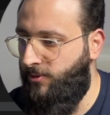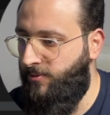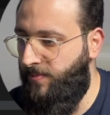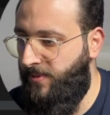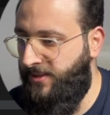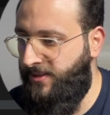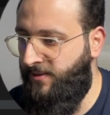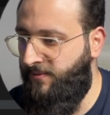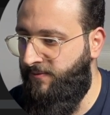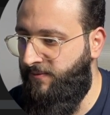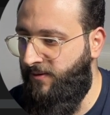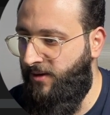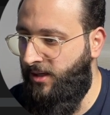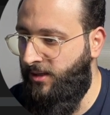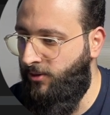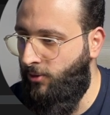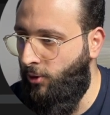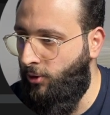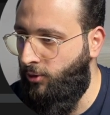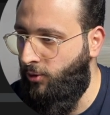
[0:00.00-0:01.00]

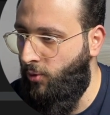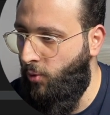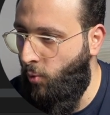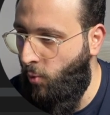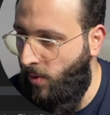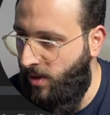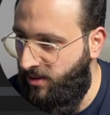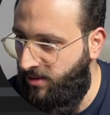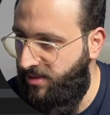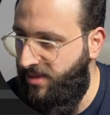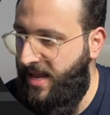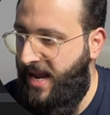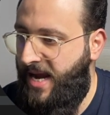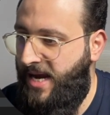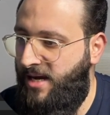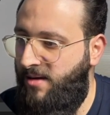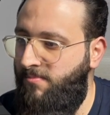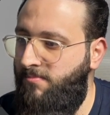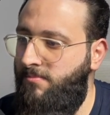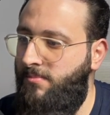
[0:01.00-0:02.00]
specify dot with
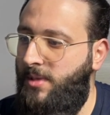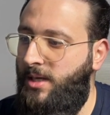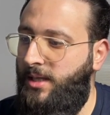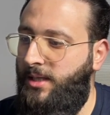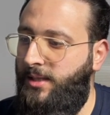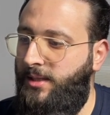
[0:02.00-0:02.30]
name